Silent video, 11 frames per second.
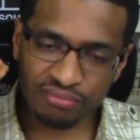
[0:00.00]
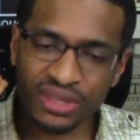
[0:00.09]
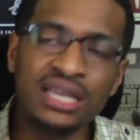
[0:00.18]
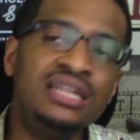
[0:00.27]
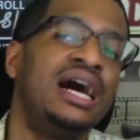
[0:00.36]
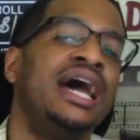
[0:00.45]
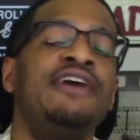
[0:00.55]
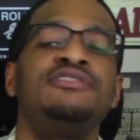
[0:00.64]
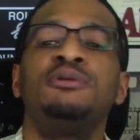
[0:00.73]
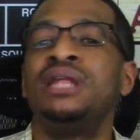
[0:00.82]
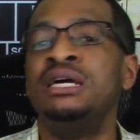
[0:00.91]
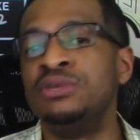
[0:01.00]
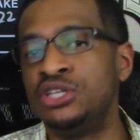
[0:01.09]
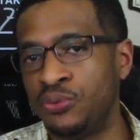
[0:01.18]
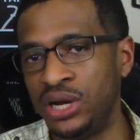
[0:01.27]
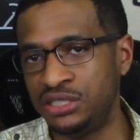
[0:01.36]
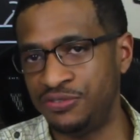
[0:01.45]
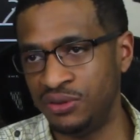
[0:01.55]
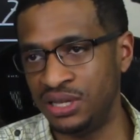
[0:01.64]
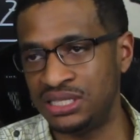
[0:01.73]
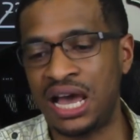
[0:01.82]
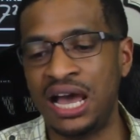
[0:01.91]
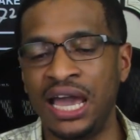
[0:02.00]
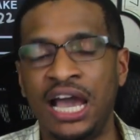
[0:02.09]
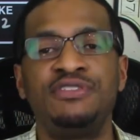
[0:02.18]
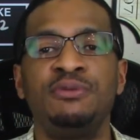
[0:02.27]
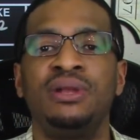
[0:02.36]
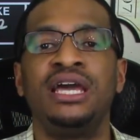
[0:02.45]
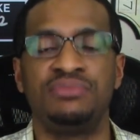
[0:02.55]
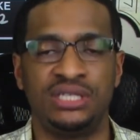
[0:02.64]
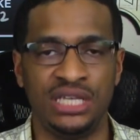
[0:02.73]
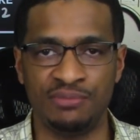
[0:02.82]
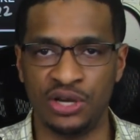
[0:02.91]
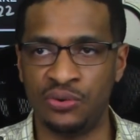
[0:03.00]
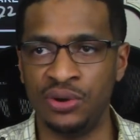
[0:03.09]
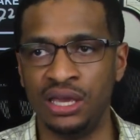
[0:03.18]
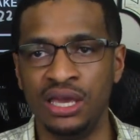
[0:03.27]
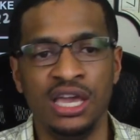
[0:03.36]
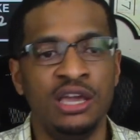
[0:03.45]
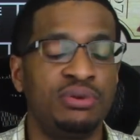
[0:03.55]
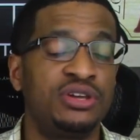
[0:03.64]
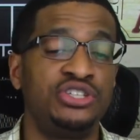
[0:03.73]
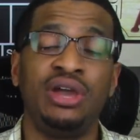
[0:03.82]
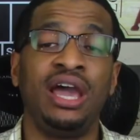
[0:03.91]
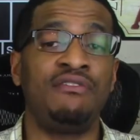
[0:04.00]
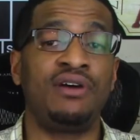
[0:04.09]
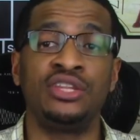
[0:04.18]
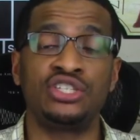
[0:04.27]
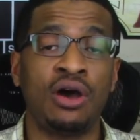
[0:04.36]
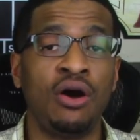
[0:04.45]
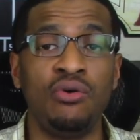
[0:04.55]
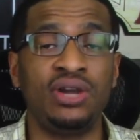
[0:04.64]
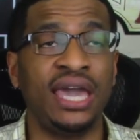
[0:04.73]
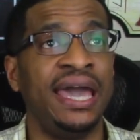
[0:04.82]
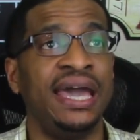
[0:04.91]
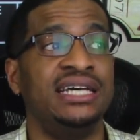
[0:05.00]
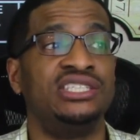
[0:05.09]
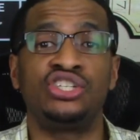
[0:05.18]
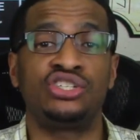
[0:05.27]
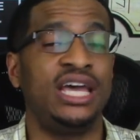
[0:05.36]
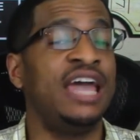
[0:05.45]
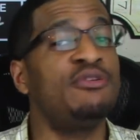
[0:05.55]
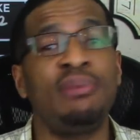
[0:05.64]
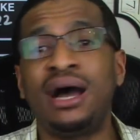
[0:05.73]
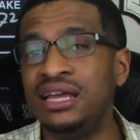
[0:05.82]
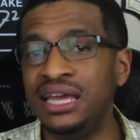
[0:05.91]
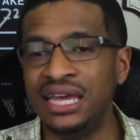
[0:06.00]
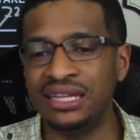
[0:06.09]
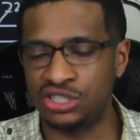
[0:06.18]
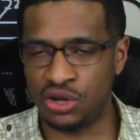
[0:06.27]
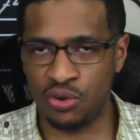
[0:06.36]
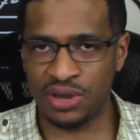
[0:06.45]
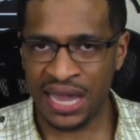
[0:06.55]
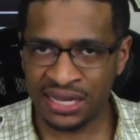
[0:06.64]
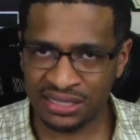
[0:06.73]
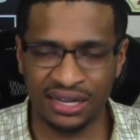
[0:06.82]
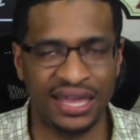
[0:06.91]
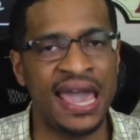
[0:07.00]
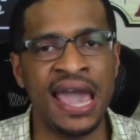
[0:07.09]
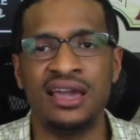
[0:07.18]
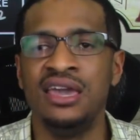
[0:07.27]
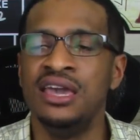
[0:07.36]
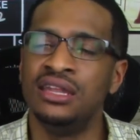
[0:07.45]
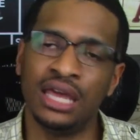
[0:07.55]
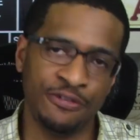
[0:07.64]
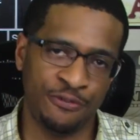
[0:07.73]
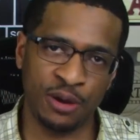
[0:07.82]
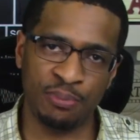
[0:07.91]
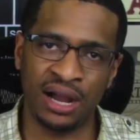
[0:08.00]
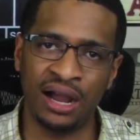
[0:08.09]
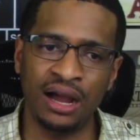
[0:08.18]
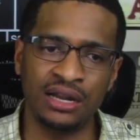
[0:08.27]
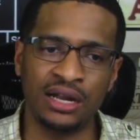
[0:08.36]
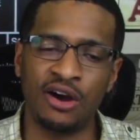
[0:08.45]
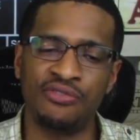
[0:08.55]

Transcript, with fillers: And I have to blame the director for this. I have to blame Steve McQueen because you have this whole cast, just everybody in this whole cast can act they freaking behind off,